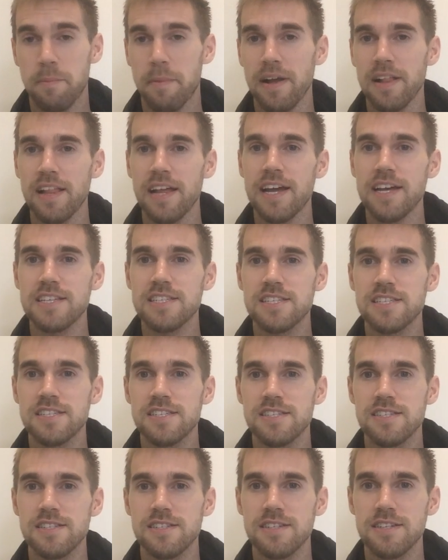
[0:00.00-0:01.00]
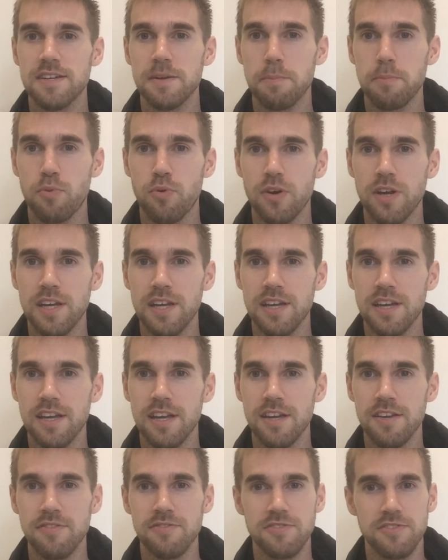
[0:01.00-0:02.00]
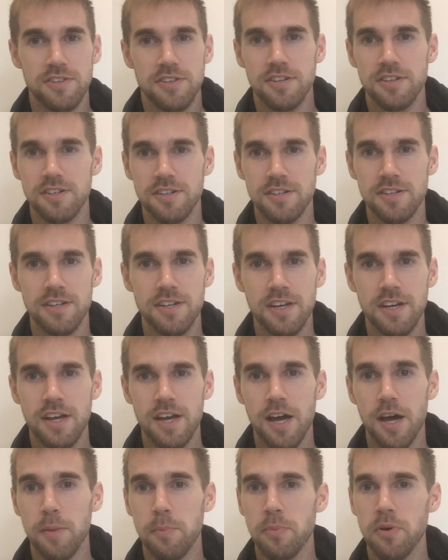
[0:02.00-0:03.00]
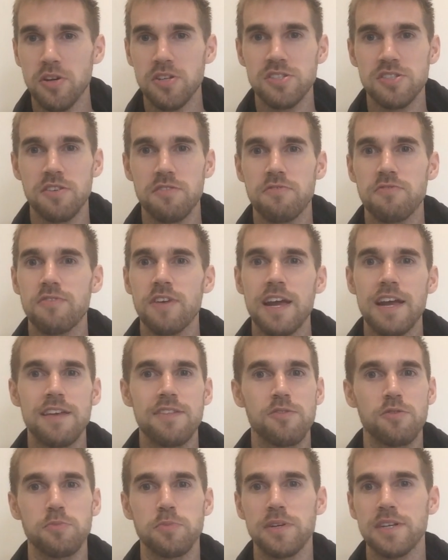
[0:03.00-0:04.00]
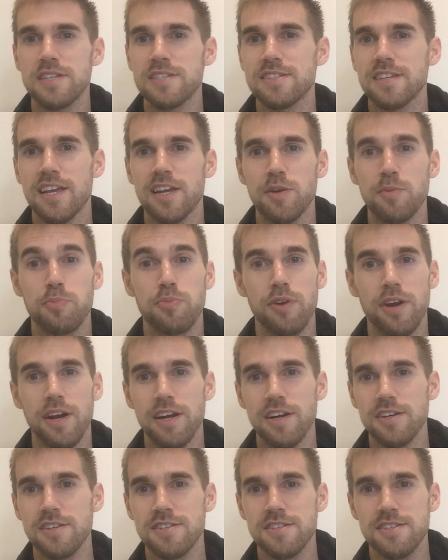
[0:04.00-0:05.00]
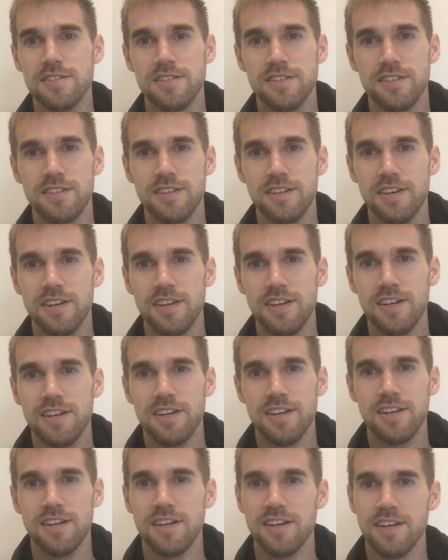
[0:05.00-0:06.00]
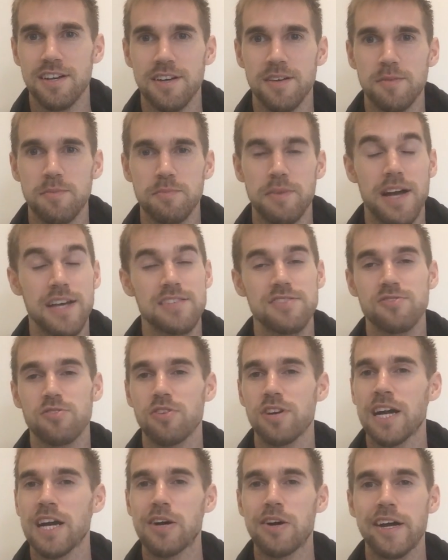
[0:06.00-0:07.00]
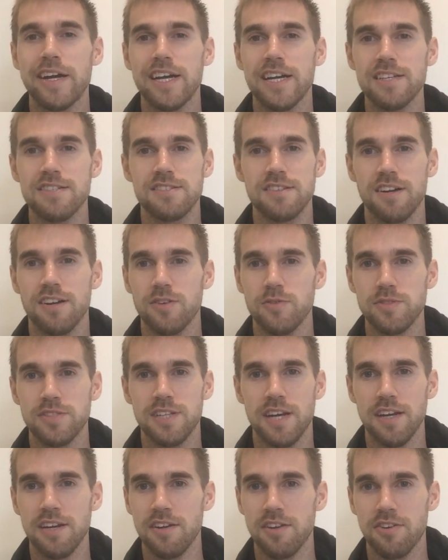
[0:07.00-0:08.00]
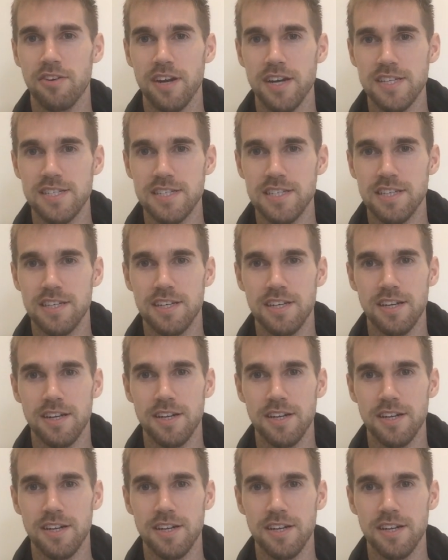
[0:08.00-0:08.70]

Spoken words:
my last point, if you're a person of faith, would be to say your prayers. My story, how I got started, was kind of crazy.